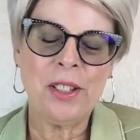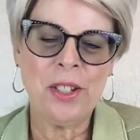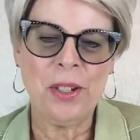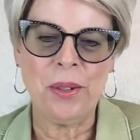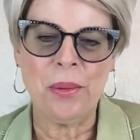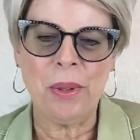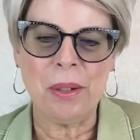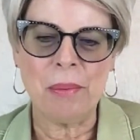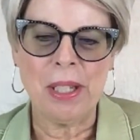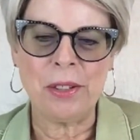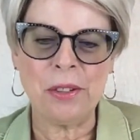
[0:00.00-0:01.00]
to one
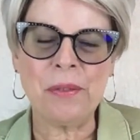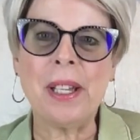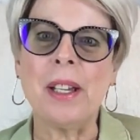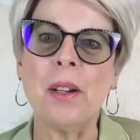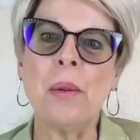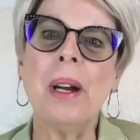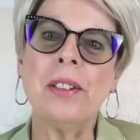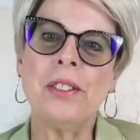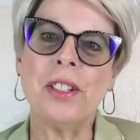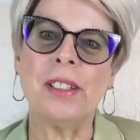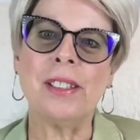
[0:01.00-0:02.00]
of my survey
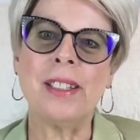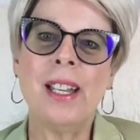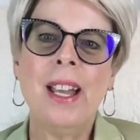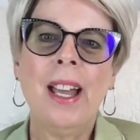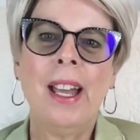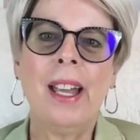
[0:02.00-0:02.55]
questions.